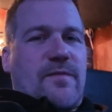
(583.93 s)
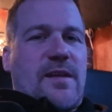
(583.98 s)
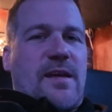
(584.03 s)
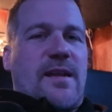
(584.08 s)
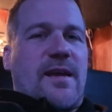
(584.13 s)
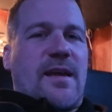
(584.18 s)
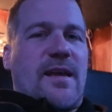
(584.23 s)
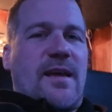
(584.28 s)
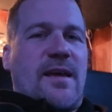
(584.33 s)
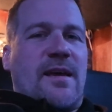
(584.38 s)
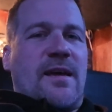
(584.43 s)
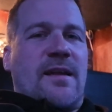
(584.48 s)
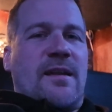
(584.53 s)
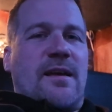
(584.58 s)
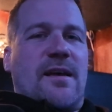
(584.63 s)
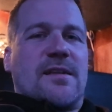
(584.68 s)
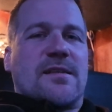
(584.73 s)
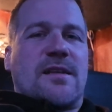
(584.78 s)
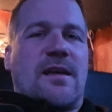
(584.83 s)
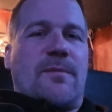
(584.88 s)
And again,
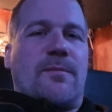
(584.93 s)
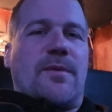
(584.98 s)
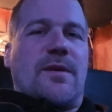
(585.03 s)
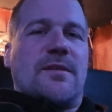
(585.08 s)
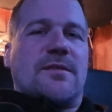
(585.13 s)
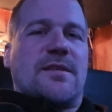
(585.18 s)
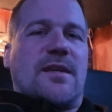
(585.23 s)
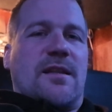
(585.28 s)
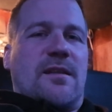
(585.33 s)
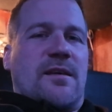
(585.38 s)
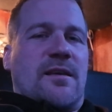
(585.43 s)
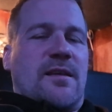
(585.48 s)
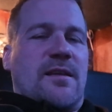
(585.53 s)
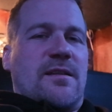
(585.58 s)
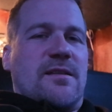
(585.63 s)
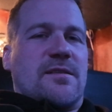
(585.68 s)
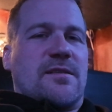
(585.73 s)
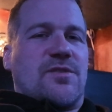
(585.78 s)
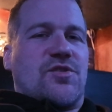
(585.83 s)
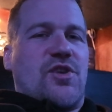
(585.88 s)
as I've been telling
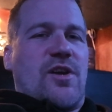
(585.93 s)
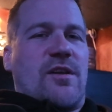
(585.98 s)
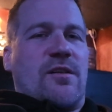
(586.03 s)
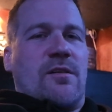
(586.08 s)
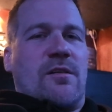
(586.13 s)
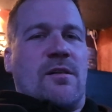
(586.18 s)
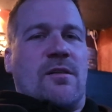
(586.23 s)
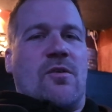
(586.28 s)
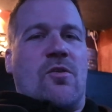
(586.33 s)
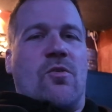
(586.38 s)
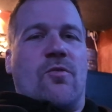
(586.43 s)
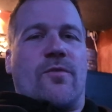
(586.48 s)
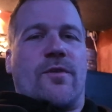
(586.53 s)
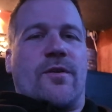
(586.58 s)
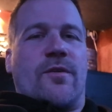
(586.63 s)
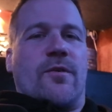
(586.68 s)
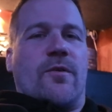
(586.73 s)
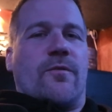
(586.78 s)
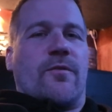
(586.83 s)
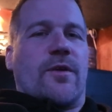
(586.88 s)
in this channel over
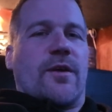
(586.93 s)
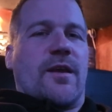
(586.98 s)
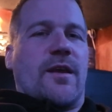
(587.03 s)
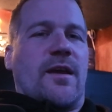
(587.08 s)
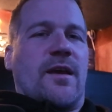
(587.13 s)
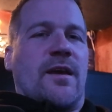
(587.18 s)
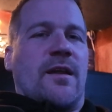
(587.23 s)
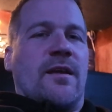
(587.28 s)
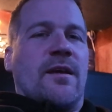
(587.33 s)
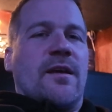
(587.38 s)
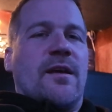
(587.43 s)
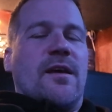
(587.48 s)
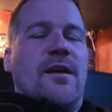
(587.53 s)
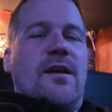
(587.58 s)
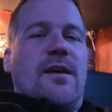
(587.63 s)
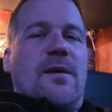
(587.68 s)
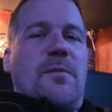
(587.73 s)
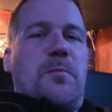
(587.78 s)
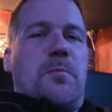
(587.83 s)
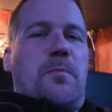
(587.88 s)
and over again,
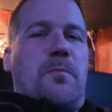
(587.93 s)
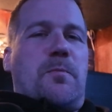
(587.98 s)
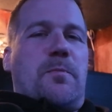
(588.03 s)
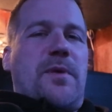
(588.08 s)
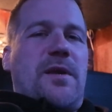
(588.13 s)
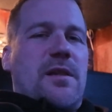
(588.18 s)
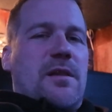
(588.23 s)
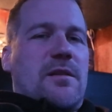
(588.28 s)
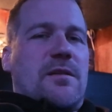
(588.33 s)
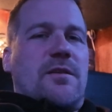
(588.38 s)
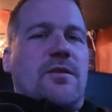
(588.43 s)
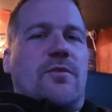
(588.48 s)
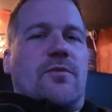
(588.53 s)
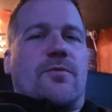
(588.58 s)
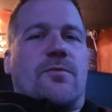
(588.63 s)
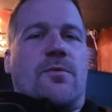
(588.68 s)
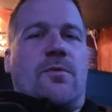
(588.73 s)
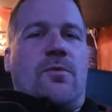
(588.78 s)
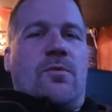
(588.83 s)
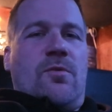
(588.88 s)
build your
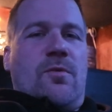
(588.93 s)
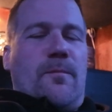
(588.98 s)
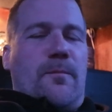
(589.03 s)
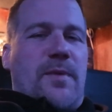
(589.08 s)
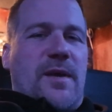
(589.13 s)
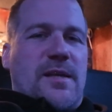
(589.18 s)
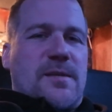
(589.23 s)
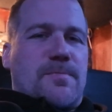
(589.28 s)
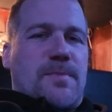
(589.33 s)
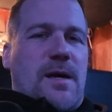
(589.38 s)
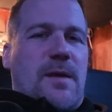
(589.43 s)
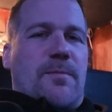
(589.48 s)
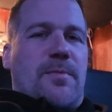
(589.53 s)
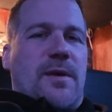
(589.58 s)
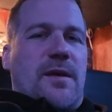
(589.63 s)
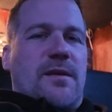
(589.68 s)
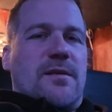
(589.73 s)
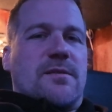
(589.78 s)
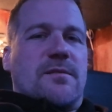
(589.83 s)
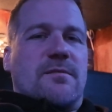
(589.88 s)
room piece by
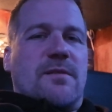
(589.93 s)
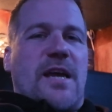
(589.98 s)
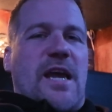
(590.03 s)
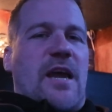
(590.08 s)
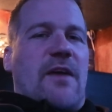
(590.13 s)
piece.